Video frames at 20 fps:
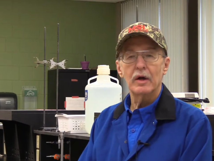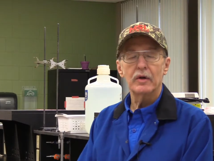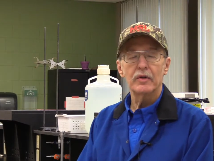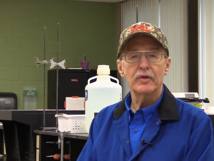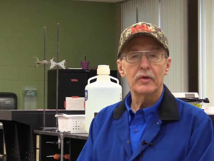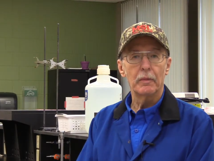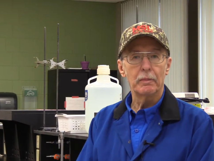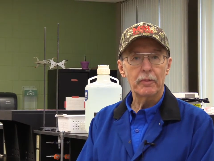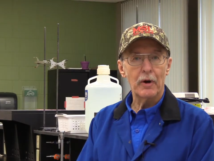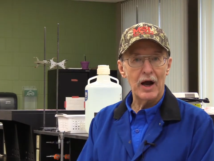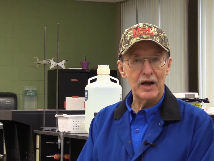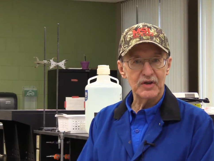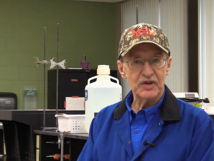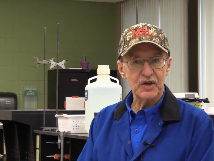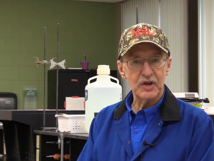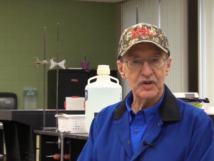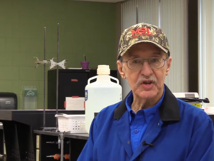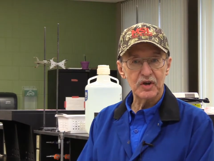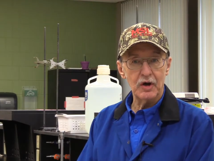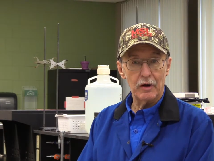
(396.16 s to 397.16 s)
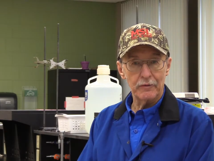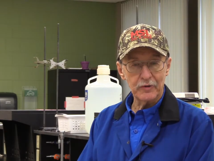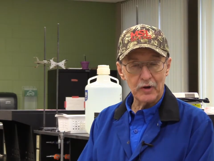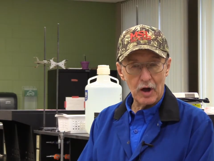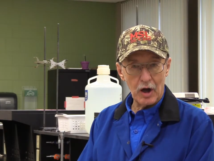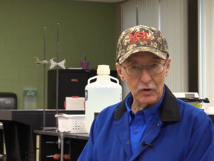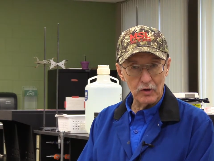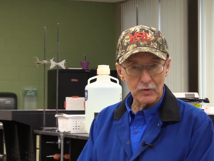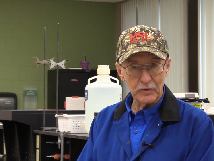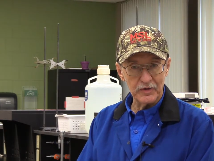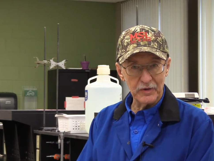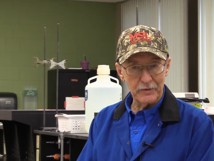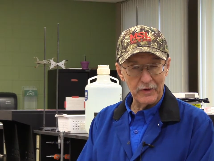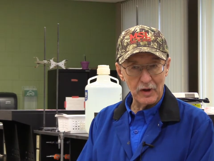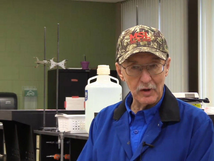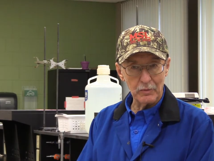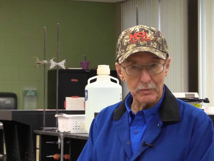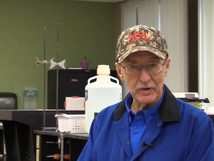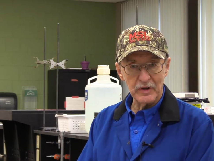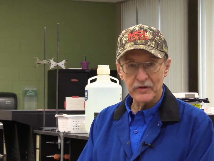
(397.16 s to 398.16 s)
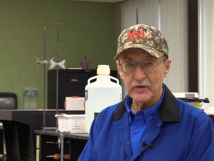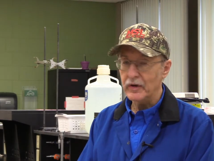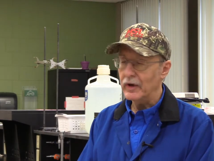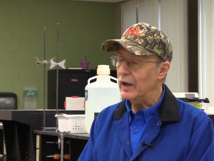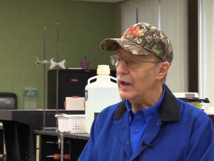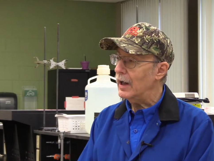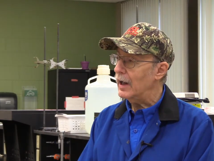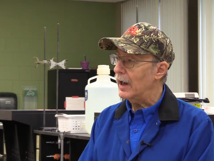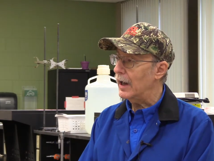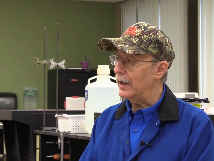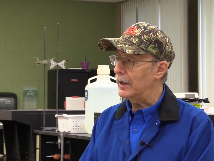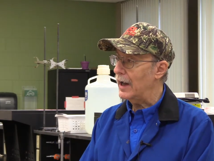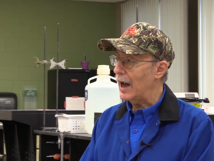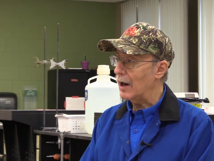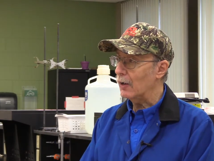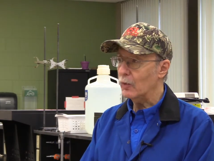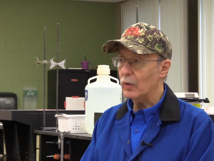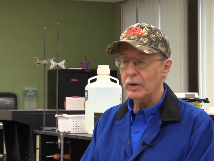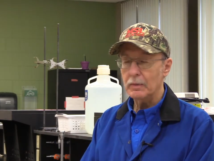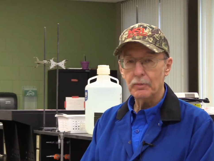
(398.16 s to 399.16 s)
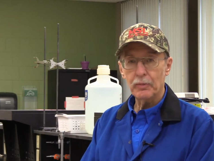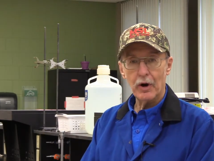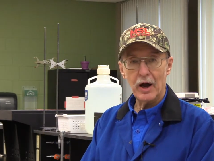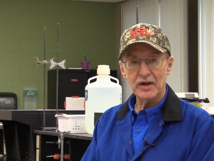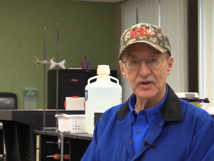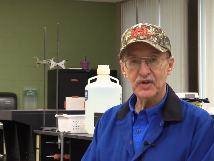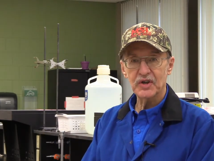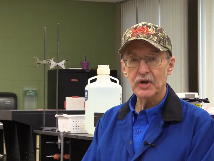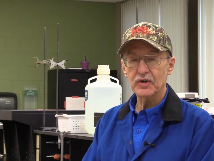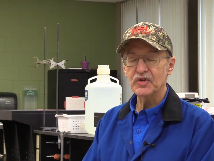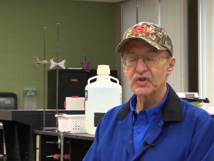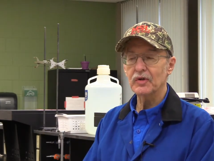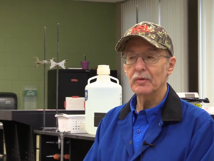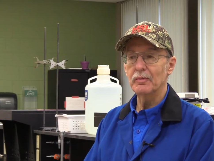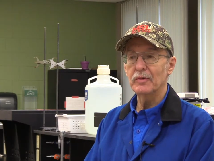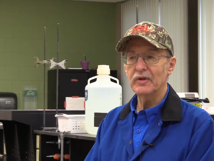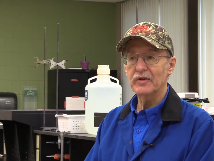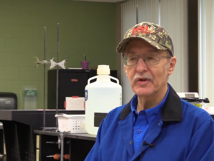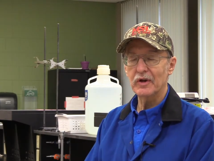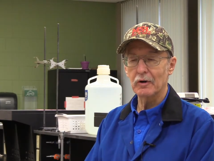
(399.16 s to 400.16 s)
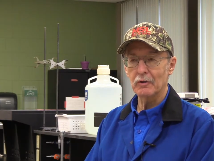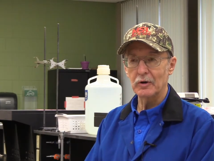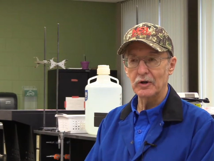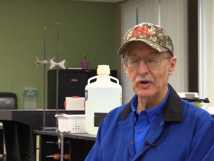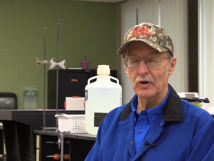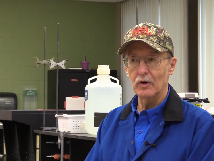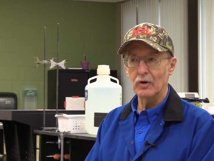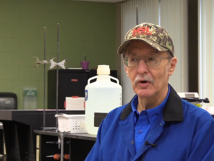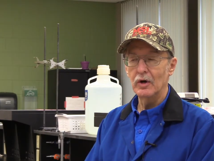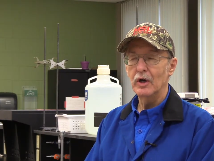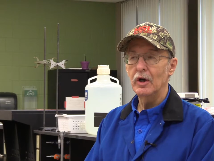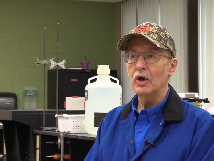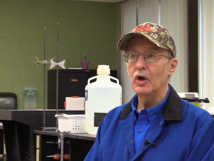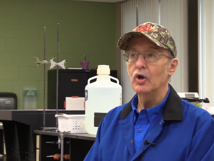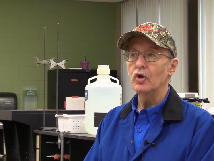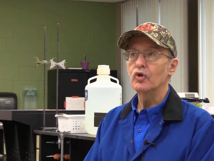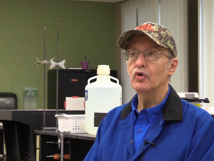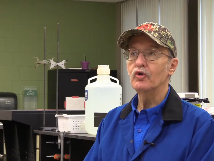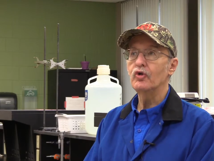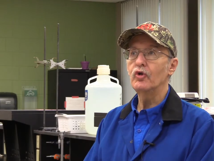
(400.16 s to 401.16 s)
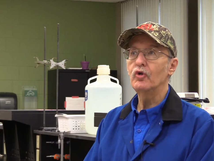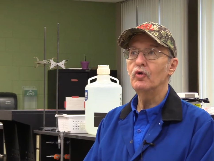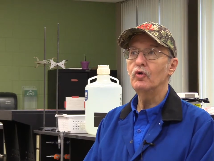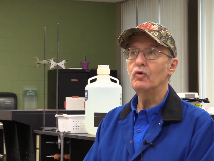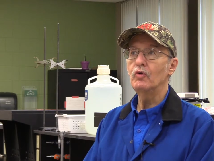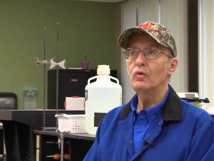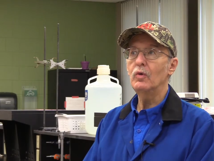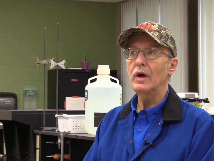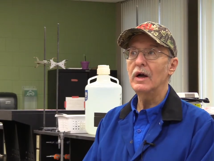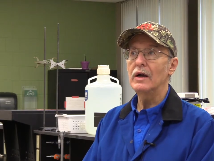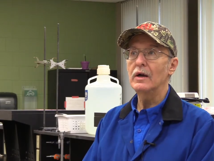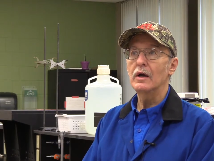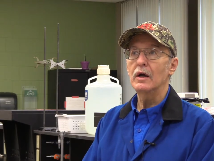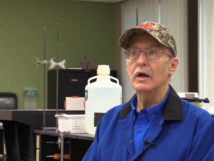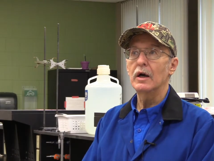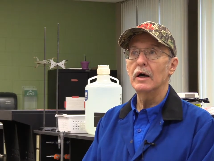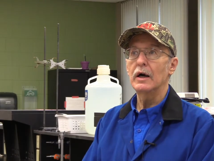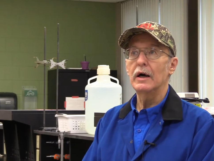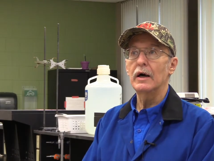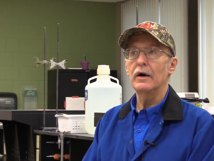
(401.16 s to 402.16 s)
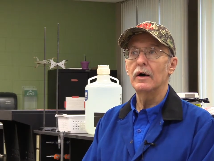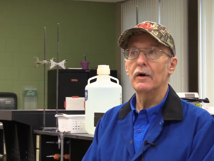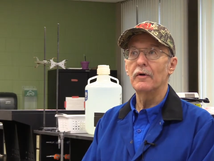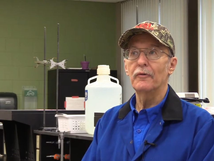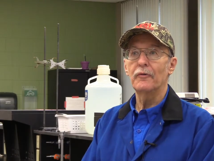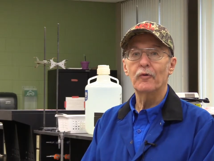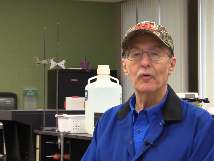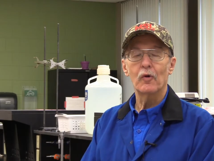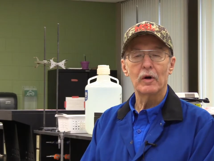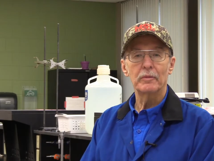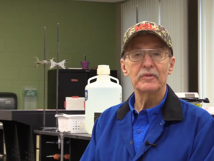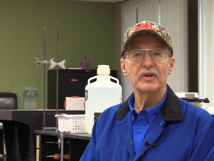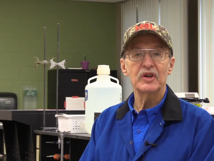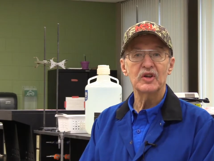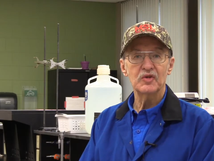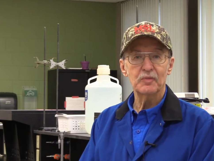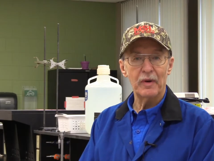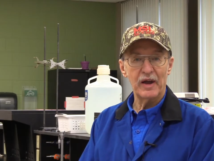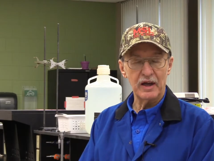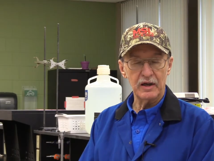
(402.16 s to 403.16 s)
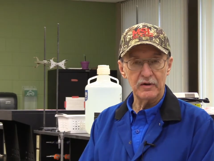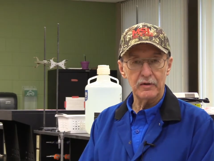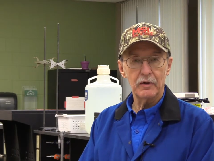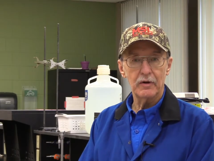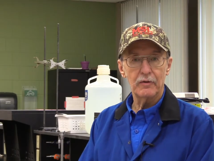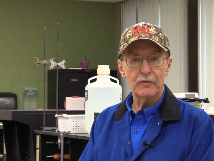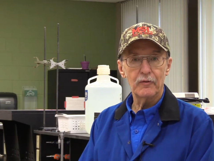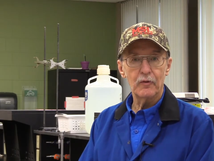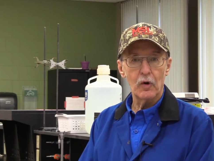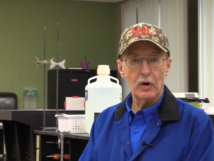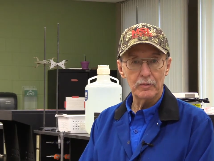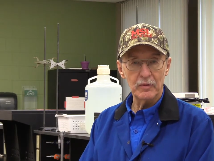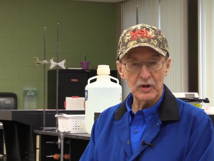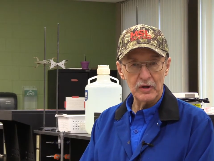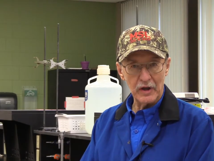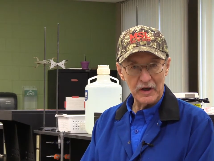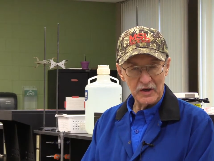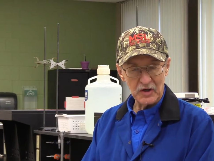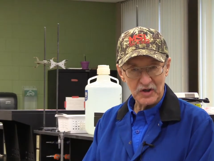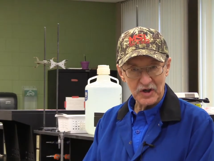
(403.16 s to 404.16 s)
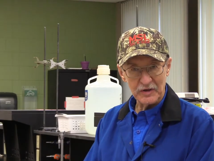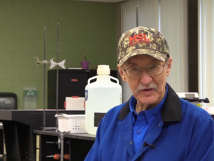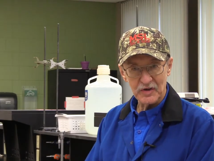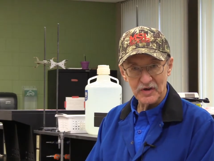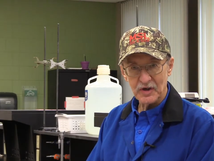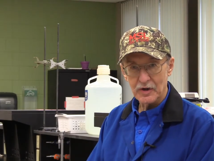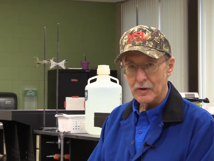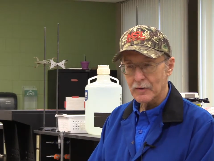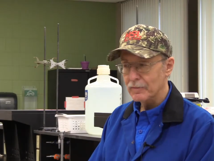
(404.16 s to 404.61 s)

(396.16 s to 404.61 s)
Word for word: the process of color development and how we process the material to uh, form these paint formulations.